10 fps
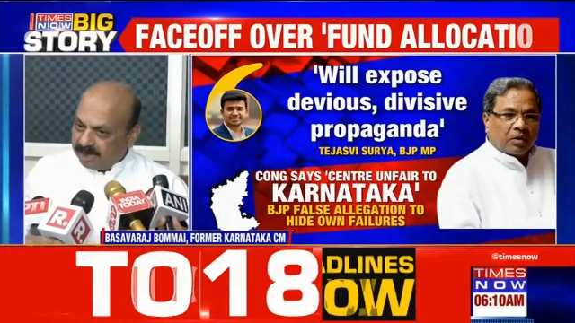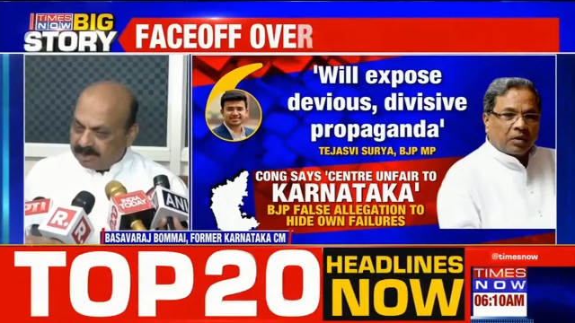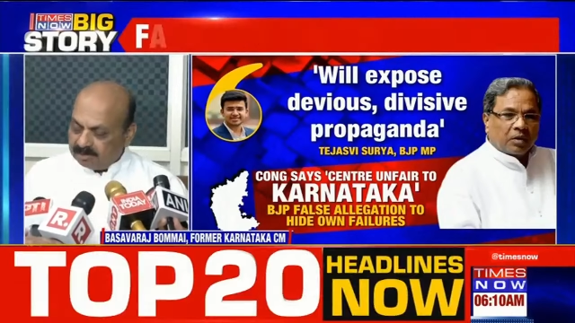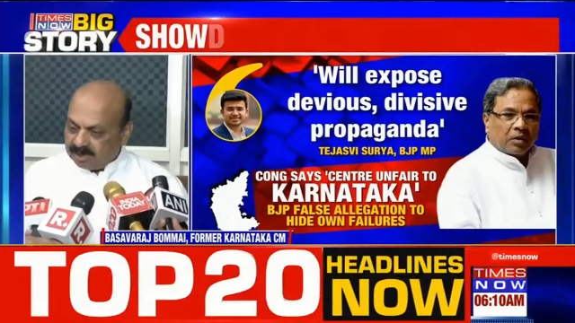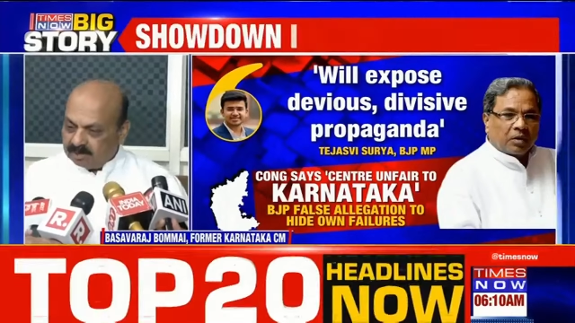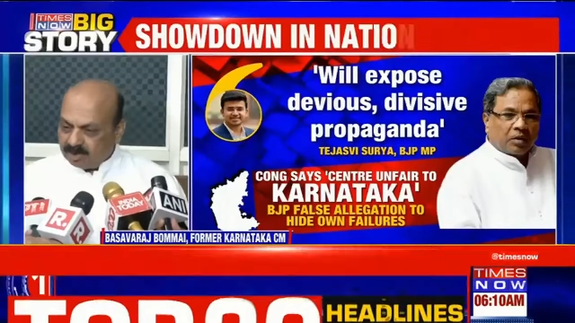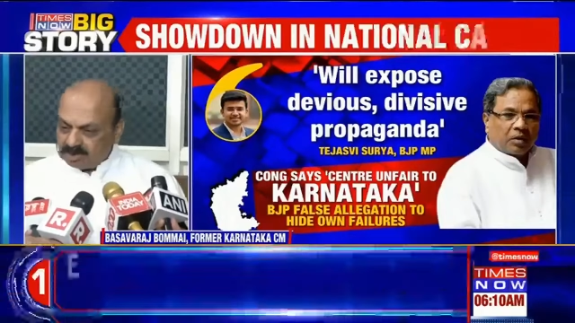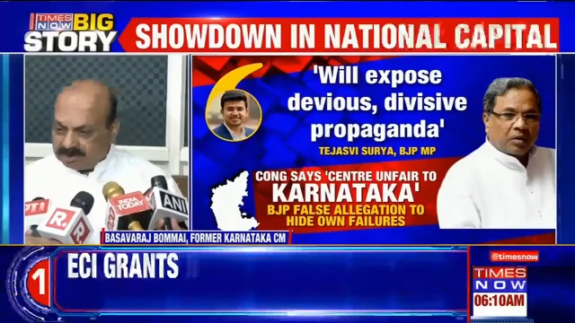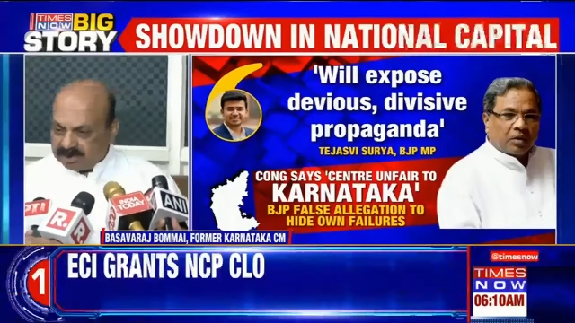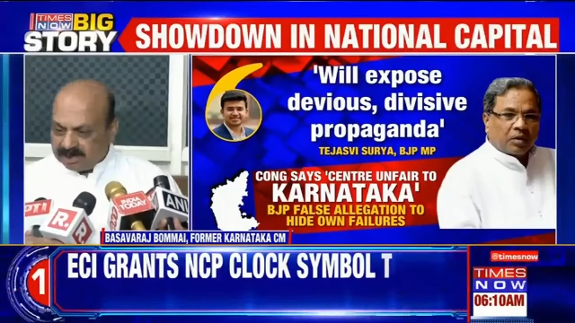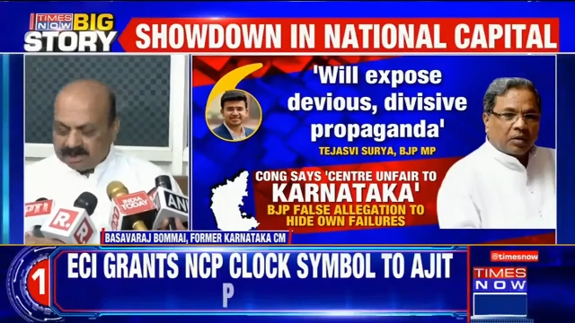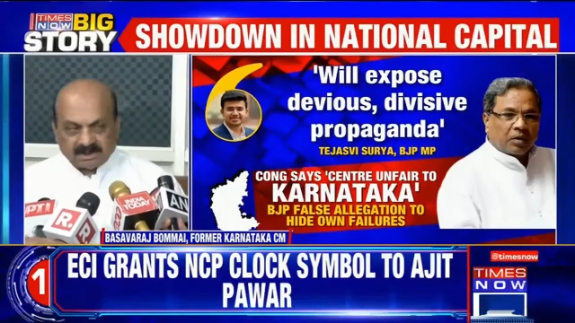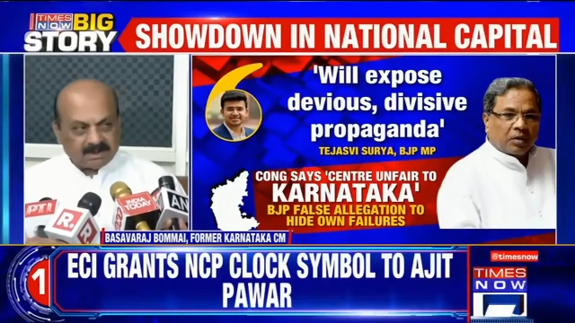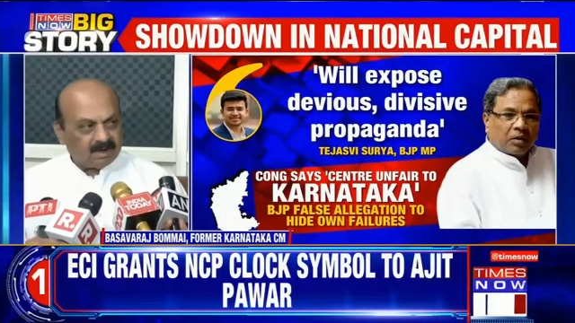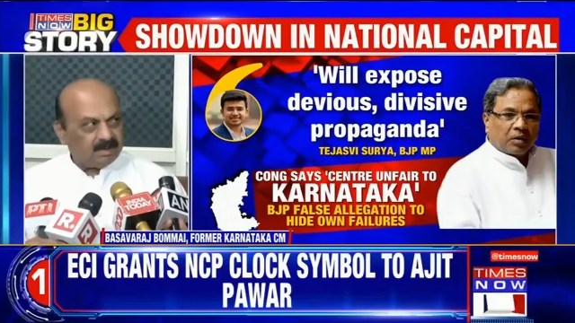Speaker 1: Manmohan Singh and
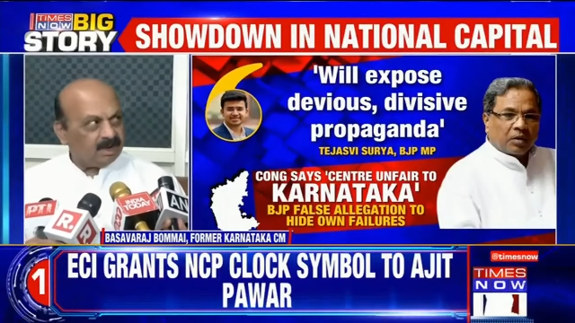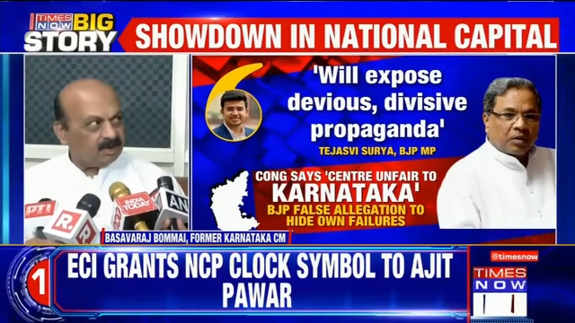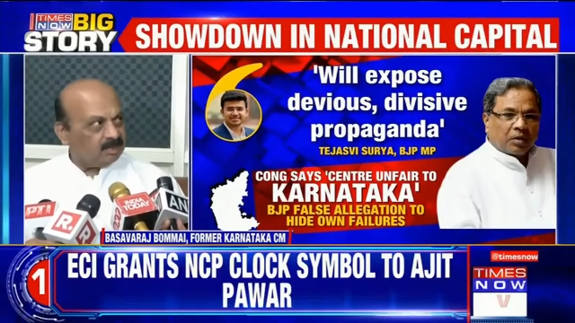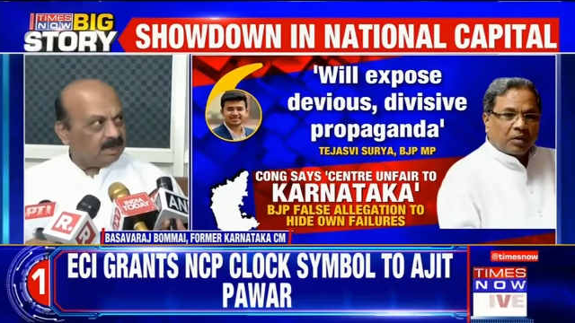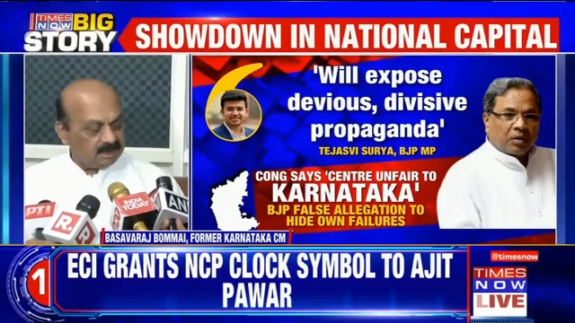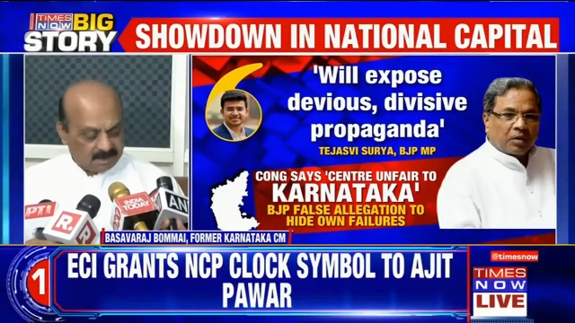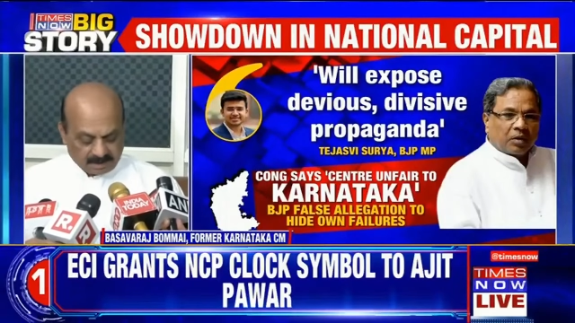Siddaramaiah government,